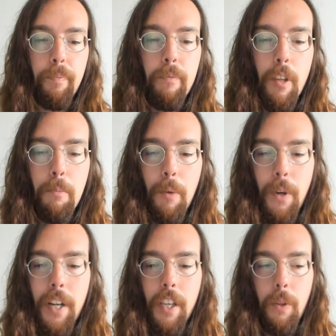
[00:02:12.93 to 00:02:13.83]
But
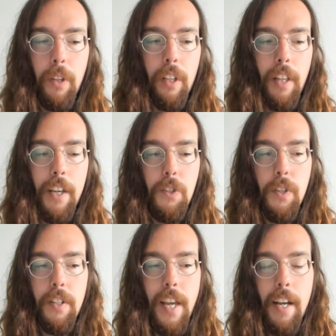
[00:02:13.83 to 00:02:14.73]
ridiculing
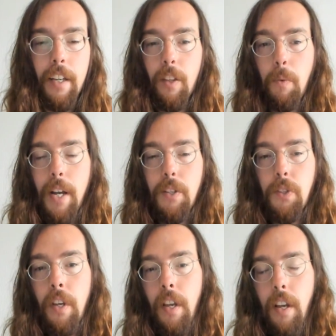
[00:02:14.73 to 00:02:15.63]
legacy tech in the West,
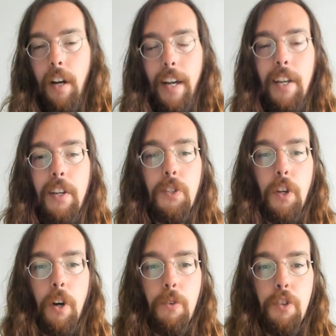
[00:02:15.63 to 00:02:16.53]
uh, it is a
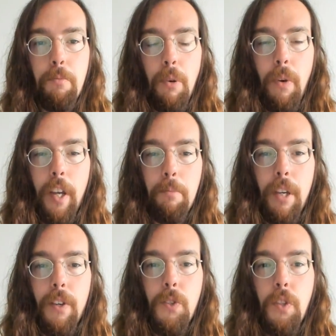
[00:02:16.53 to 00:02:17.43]
cogent point
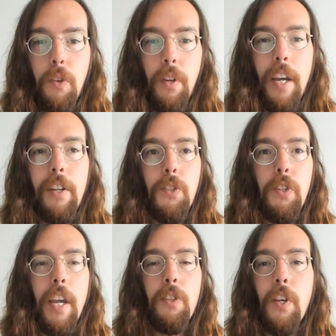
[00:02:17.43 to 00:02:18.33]
because the United
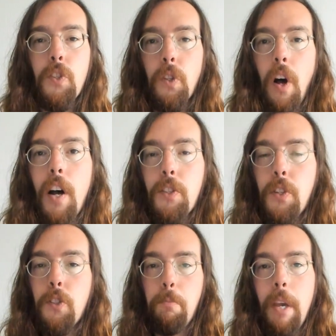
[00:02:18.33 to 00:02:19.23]
States has lost
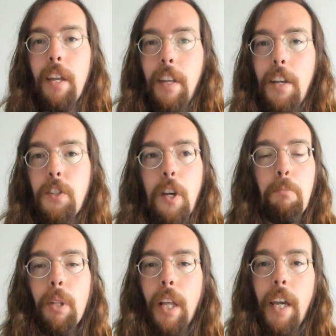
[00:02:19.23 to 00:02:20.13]
its mandate to
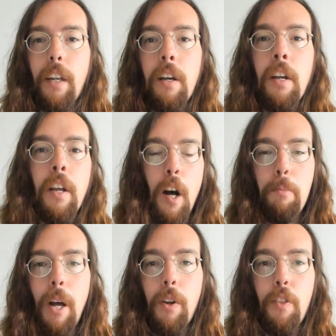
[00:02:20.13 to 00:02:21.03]
complain
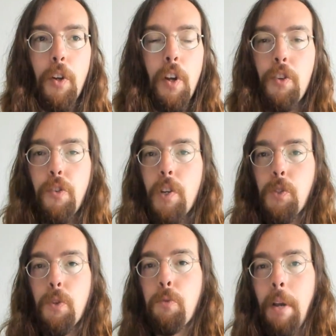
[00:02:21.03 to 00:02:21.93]
about other countries
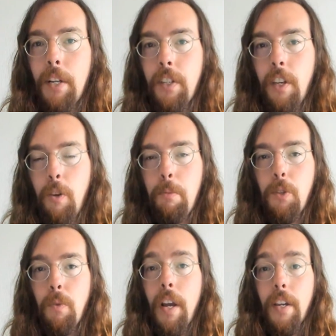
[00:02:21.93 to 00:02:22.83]
respecting
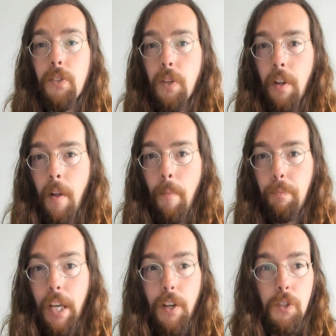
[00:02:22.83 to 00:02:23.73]
human rights
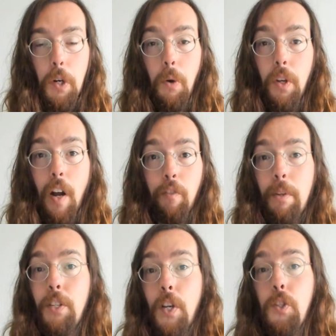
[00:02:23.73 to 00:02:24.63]
because our own
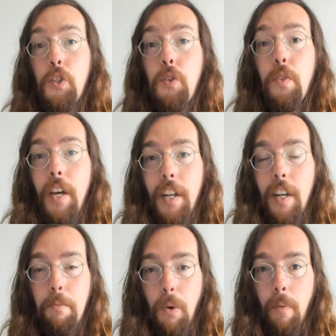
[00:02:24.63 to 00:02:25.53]
government doesn't do that
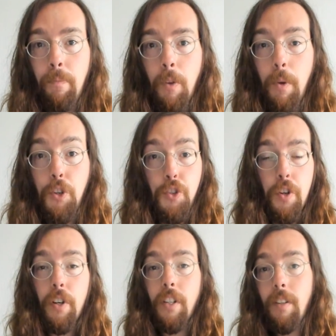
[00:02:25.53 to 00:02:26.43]
anymore. We
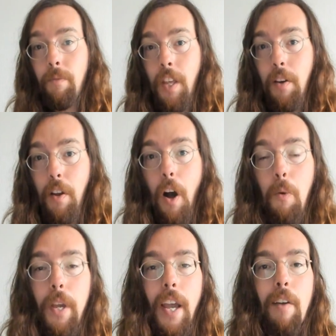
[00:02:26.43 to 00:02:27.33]
should. All
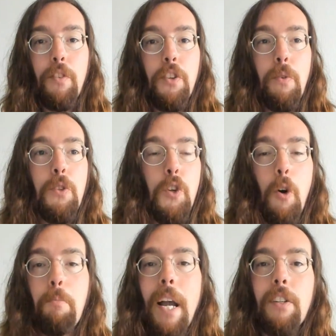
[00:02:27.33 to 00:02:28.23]
we have to do is
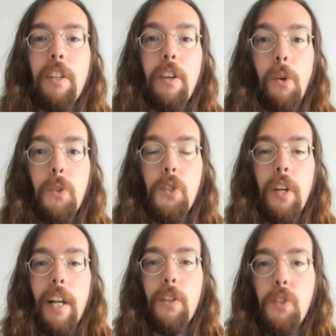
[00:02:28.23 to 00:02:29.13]
go back to the old
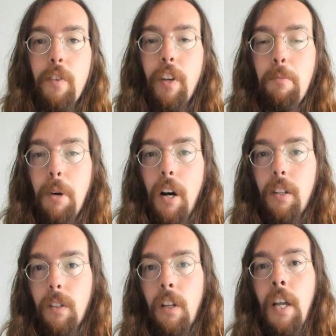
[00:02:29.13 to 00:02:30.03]
style civic
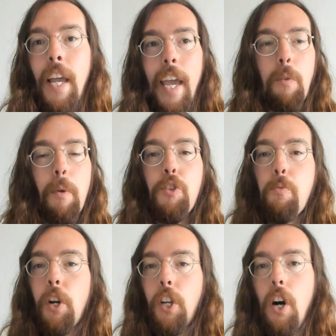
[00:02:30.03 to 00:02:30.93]
model in which
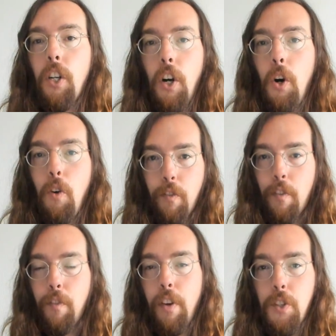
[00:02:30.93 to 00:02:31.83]
we're gung-ho for
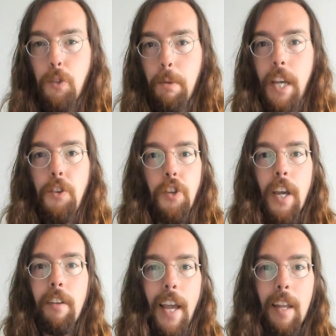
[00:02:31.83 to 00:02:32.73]
free speech
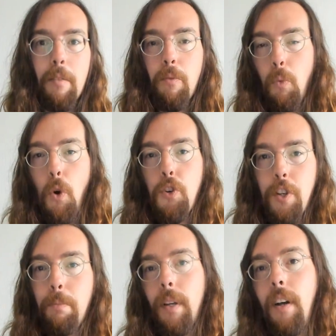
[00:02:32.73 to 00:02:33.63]
and, and
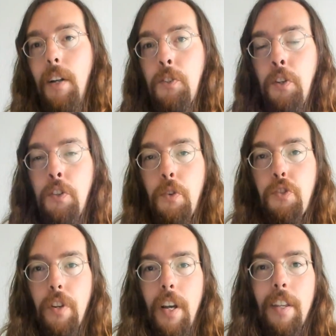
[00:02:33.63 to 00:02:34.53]
worship the
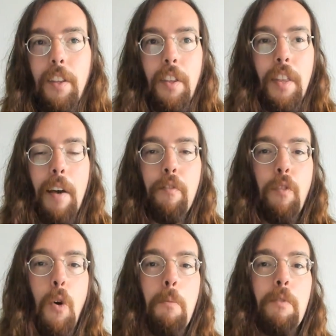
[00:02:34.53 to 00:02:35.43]
Constitution. That, that
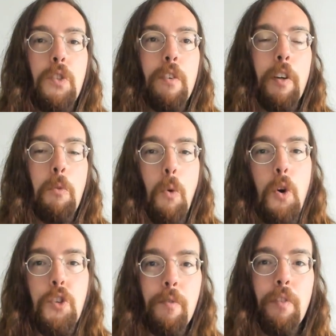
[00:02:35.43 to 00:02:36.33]
form of civic
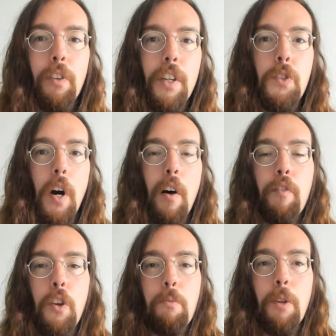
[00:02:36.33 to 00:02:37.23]
worshipfulness
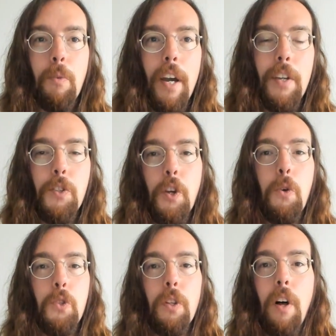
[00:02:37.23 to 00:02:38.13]
of human rights
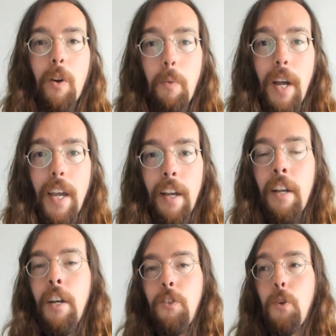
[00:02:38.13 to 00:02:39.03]
goes a long way
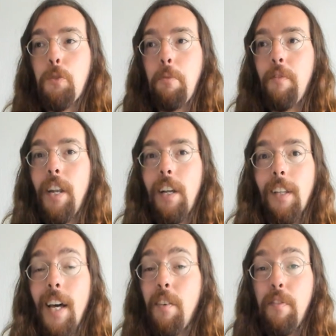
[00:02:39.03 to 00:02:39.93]
towards preventing a
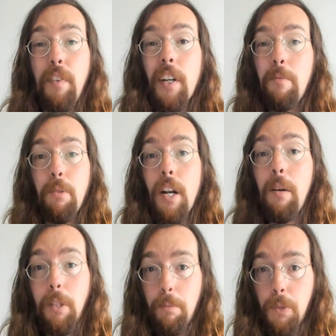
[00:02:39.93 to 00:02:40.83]
lot of fucking
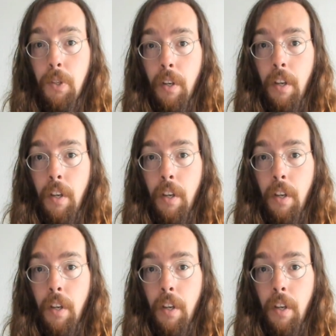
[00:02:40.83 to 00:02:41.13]
problems.